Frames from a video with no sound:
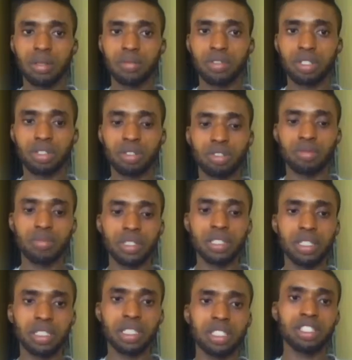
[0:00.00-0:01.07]
me just copy
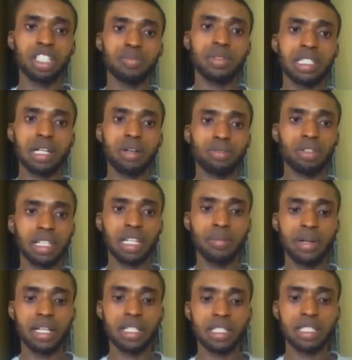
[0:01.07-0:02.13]
this. I've talked
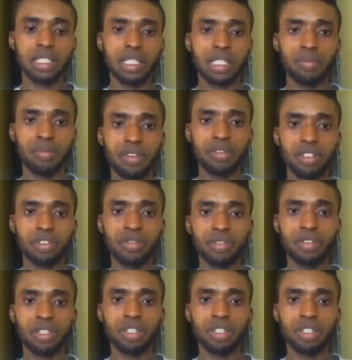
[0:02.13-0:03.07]
about this in our previous video.